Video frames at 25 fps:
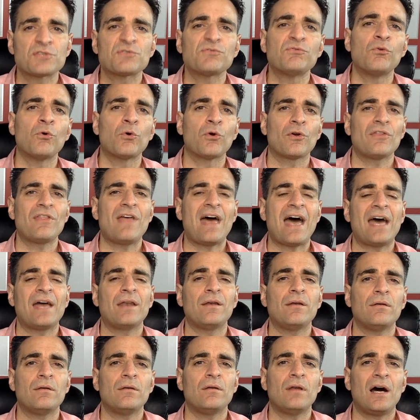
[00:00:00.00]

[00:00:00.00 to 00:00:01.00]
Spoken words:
for that